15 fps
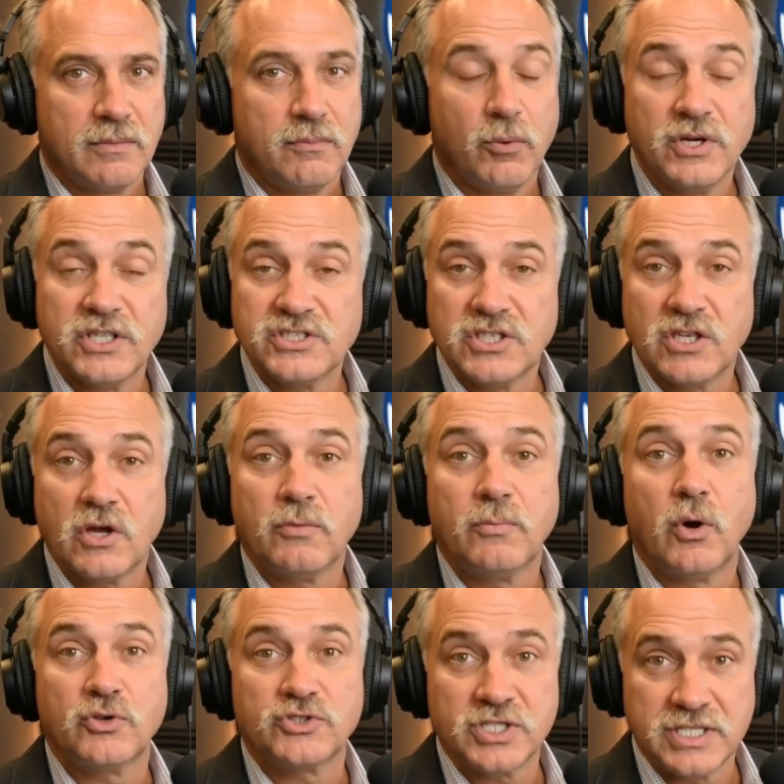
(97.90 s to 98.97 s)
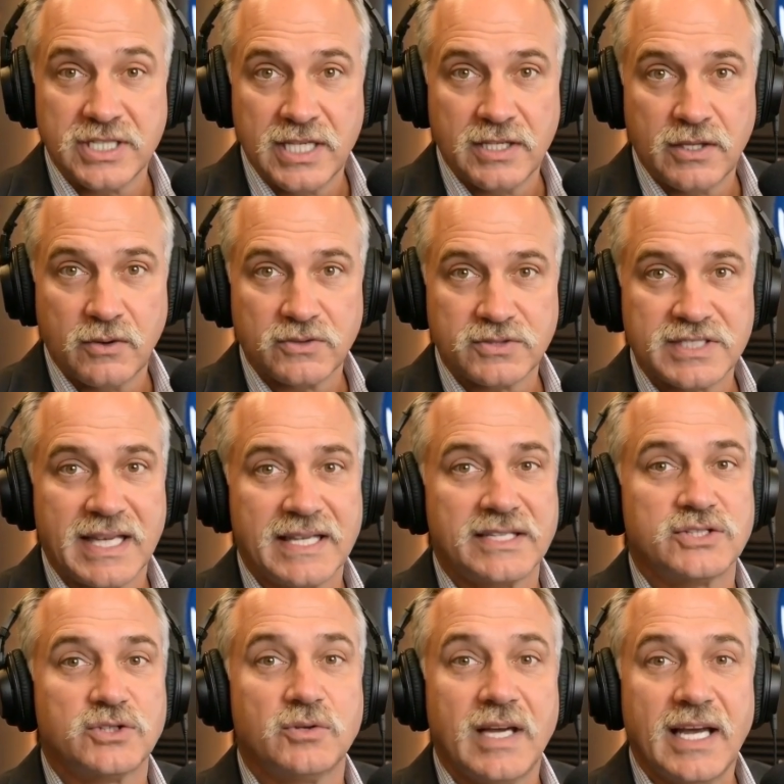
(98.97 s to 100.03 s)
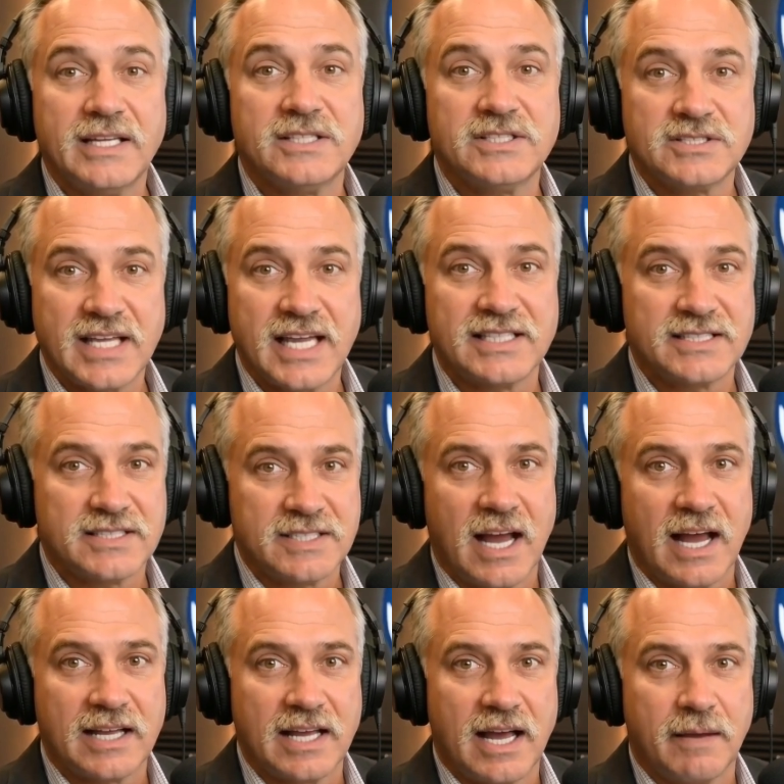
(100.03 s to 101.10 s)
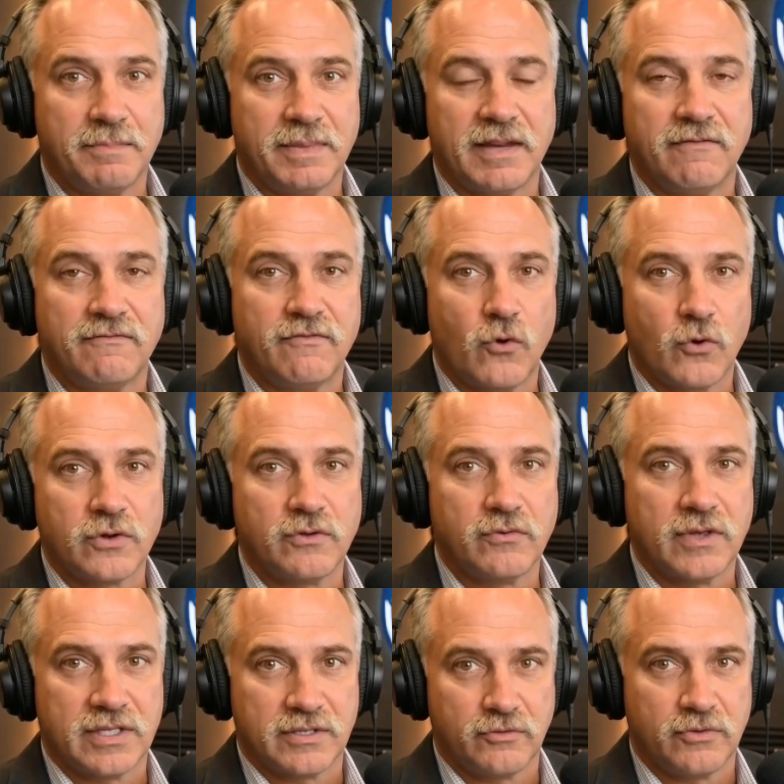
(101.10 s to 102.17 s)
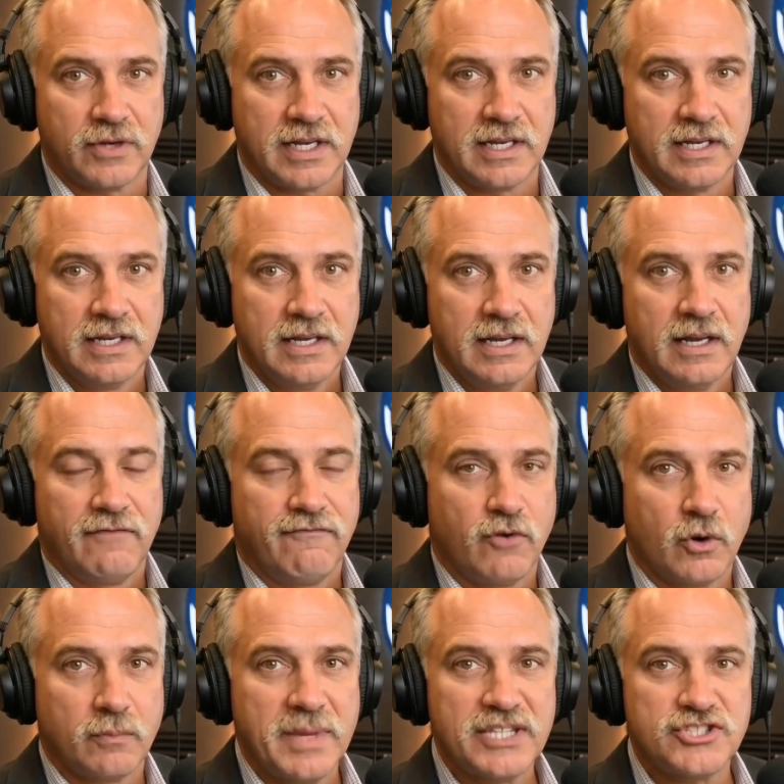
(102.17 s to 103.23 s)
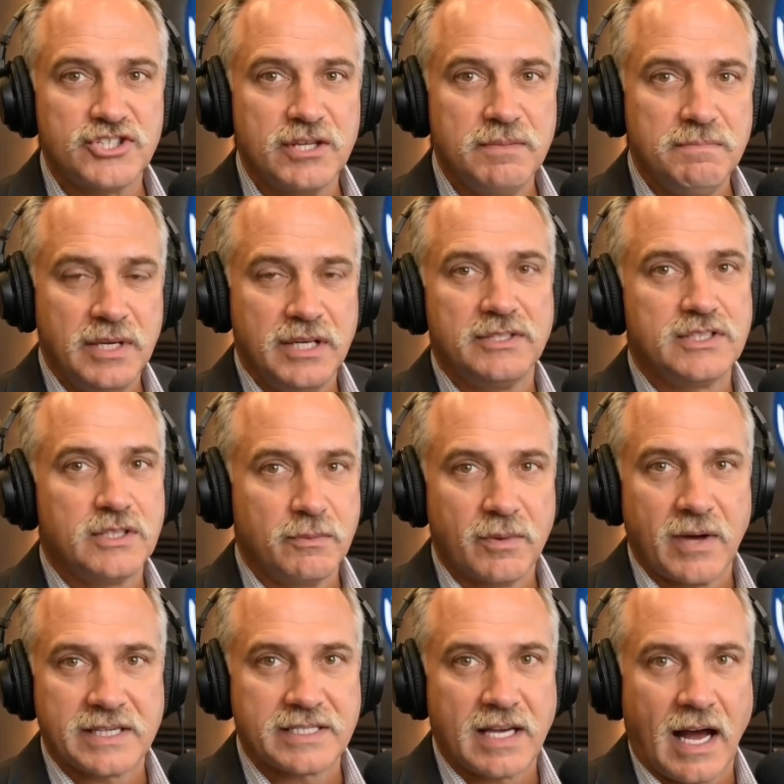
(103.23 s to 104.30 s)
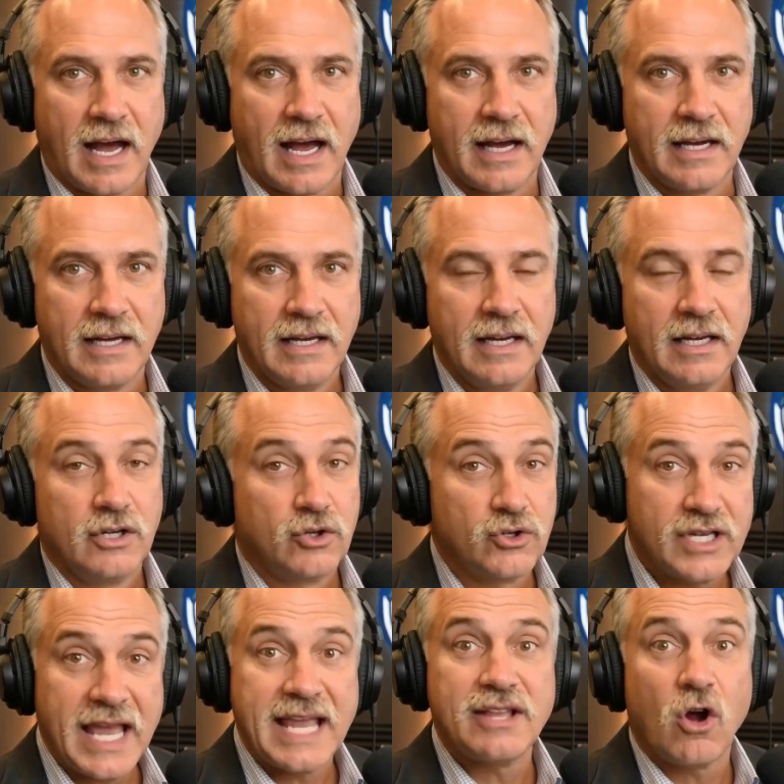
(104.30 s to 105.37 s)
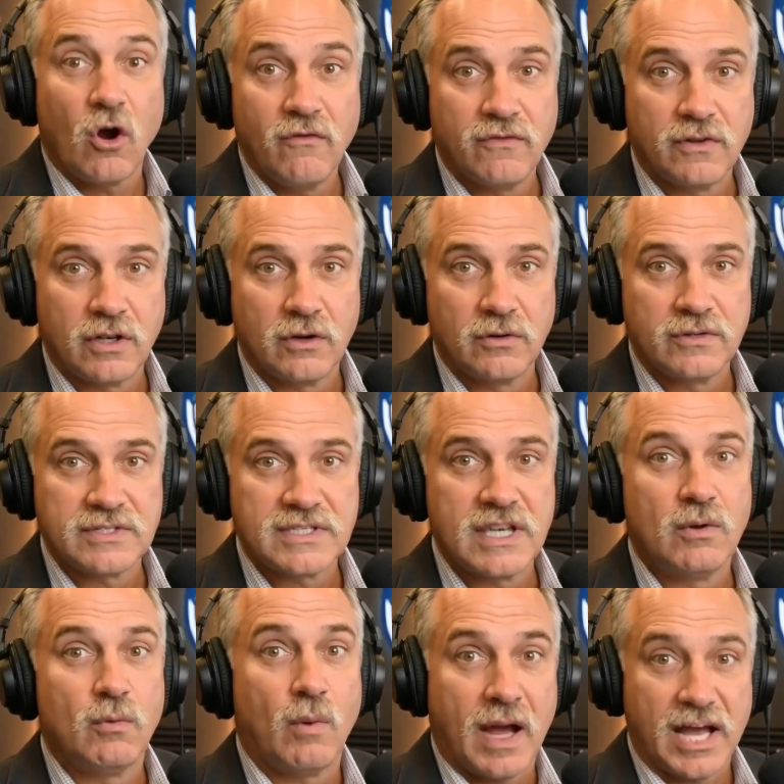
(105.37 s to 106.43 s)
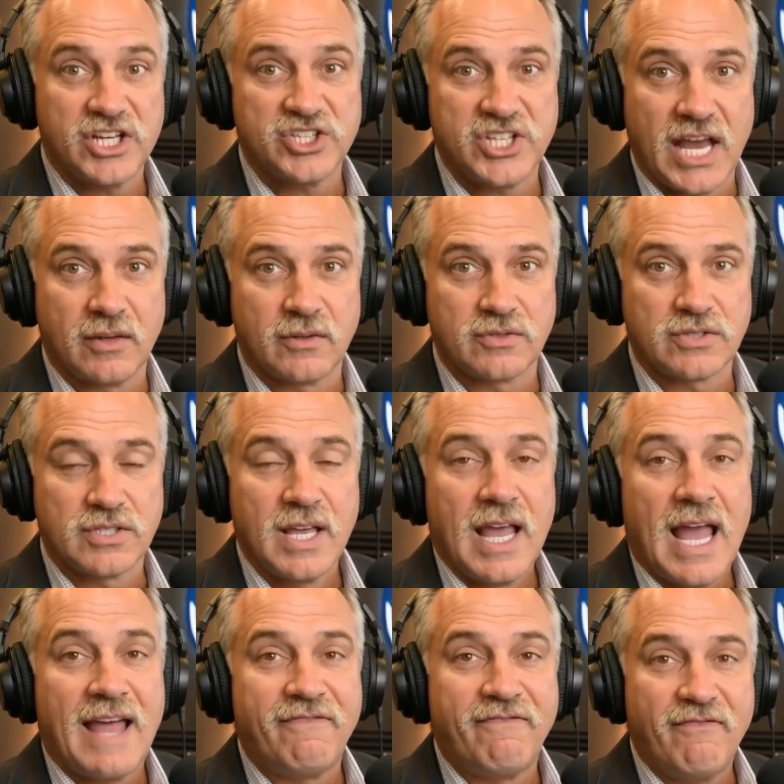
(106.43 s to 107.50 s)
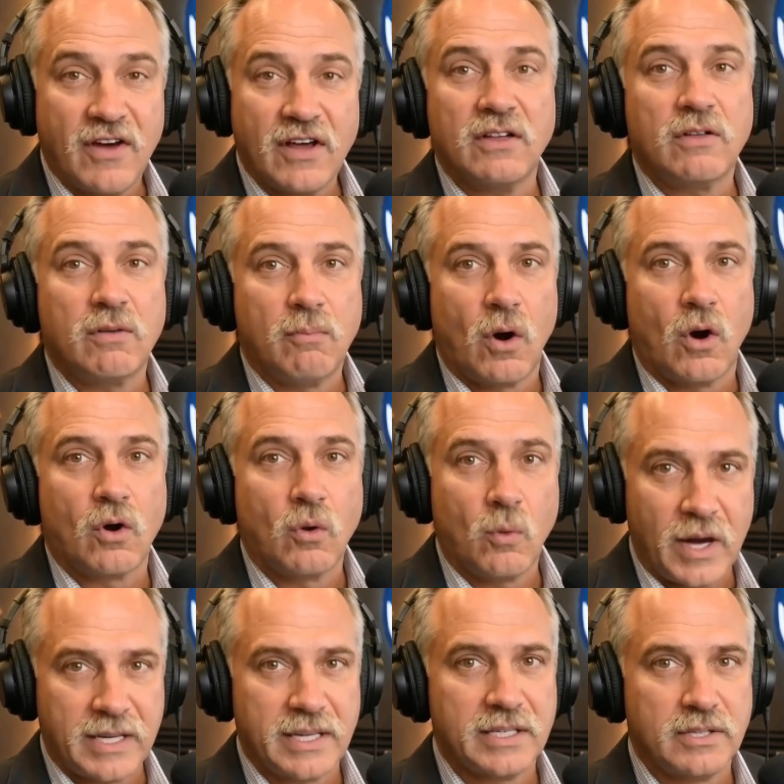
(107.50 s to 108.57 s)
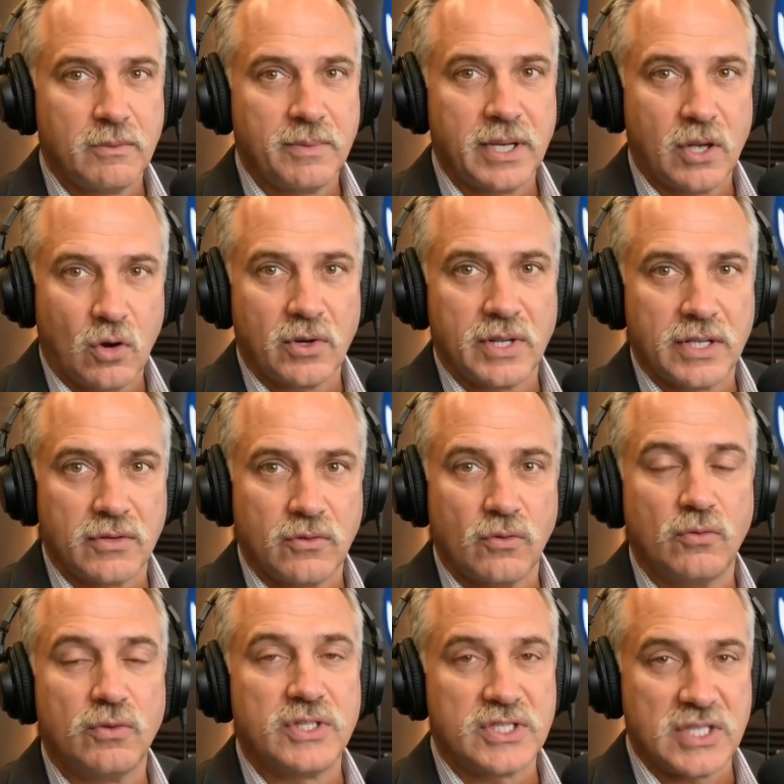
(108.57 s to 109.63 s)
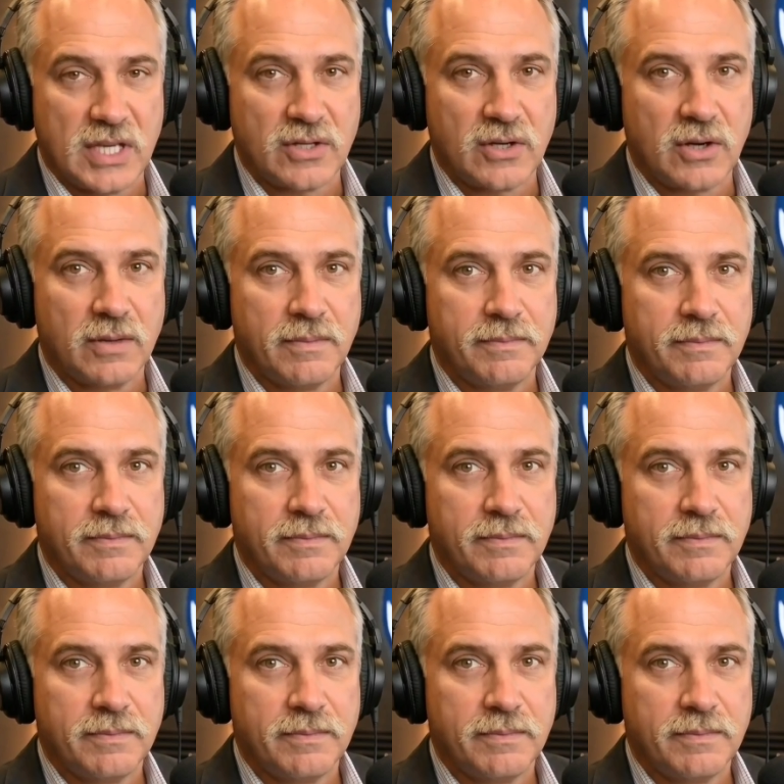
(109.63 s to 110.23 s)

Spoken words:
Mauricio Pochettino set his United States side up in a 4-3-3, a formation built to press high, create overloads in wide channels, and funnel the ball quickly to Balogun through the center.